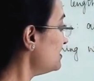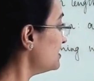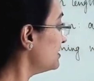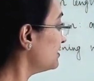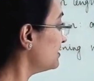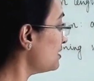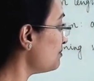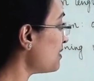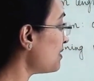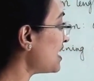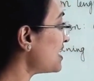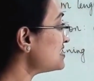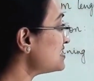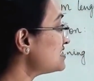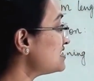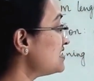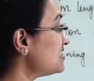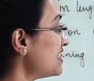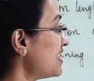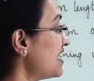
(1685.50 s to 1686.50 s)
remains
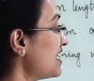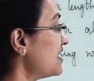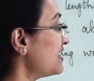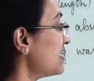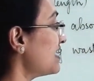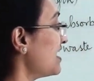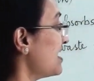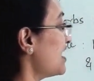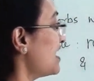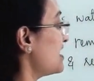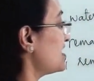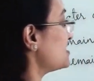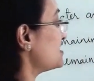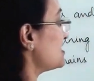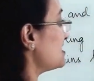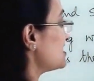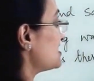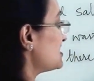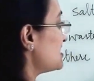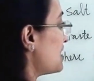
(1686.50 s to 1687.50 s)
there
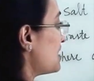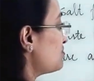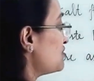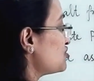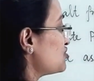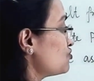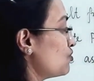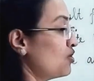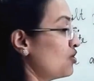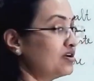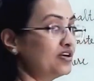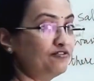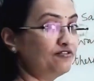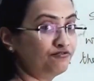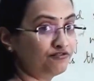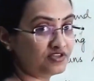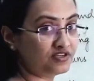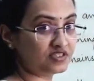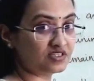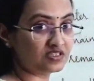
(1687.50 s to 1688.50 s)
as semi-solid
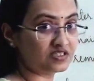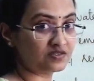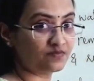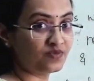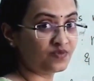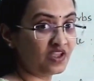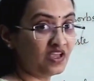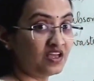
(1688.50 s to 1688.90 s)
feces.